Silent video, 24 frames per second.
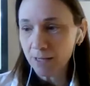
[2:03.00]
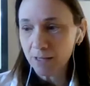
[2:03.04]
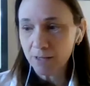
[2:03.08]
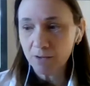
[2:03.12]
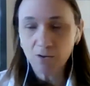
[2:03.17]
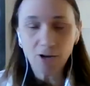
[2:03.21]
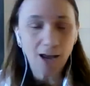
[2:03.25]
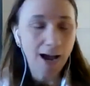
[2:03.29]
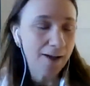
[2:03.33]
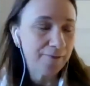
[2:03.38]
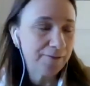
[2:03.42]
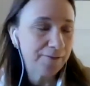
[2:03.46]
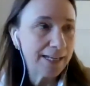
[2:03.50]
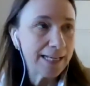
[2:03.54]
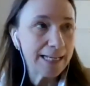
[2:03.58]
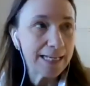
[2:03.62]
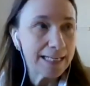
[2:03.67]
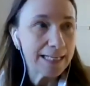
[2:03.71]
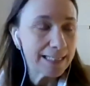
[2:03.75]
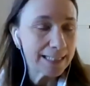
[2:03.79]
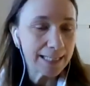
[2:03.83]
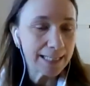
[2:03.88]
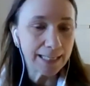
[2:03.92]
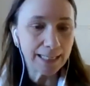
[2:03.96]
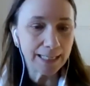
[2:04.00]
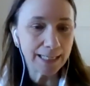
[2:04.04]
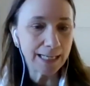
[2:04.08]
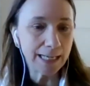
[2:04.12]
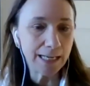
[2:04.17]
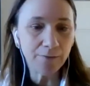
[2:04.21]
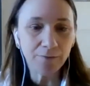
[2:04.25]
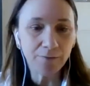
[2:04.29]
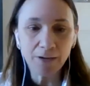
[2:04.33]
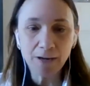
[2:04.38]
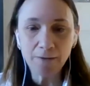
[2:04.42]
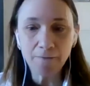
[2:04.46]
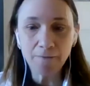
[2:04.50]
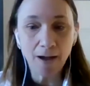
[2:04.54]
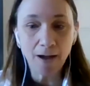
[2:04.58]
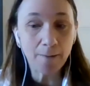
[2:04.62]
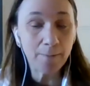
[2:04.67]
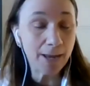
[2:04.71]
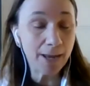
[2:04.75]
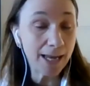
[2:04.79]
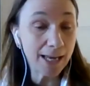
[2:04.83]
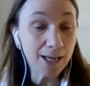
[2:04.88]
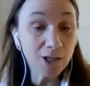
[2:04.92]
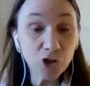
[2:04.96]
haven't eaten, even if I'm
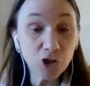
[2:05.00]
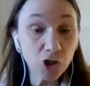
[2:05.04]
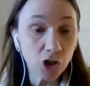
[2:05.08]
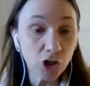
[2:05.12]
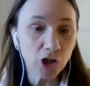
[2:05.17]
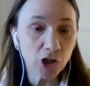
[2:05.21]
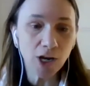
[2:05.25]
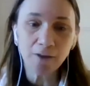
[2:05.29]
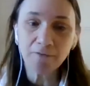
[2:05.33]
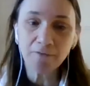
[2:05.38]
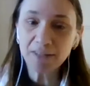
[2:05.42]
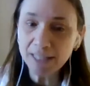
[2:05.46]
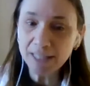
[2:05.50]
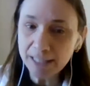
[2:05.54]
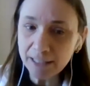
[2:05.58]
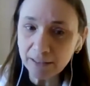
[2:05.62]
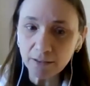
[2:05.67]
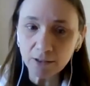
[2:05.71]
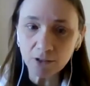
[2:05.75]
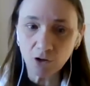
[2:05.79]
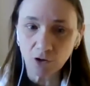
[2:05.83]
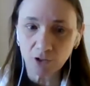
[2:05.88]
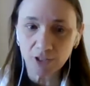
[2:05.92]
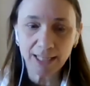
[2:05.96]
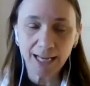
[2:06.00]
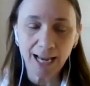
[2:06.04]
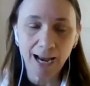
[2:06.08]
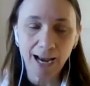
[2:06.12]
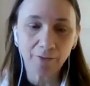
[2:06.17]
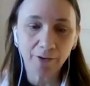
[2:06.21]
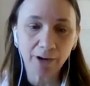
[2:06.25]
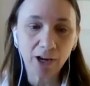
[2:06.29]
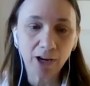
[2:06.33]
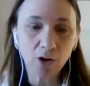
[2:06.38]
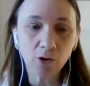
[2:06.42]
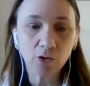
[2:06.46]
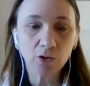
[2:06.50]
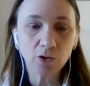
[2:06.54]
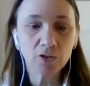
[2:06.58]
injured, I've still got to carry on.